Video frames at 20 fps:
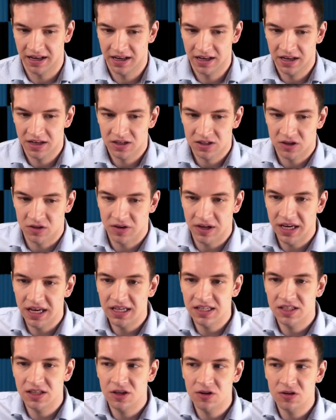So
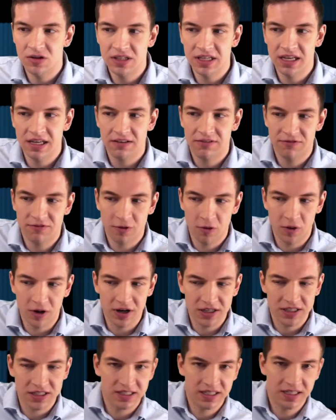he's using
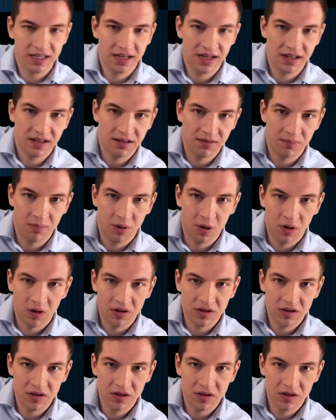force to pull the